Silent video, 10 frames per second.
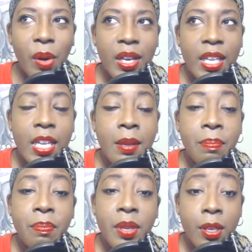But
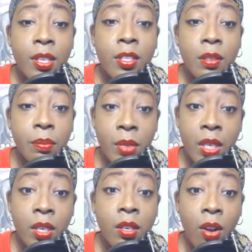he pissed
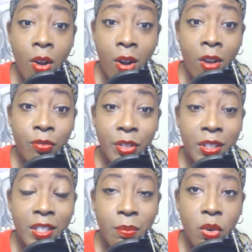me off
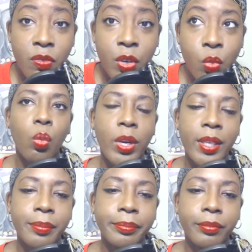in this movie
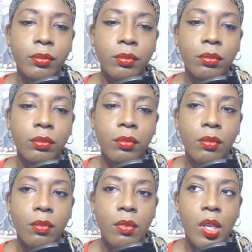when
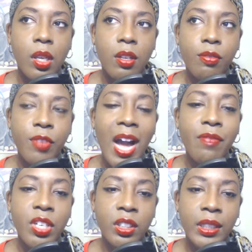
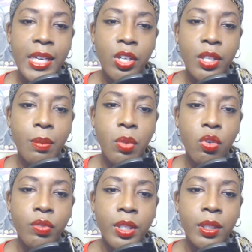5 years later in the
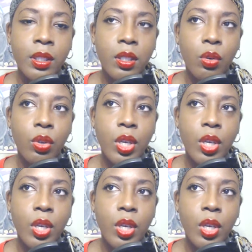movie,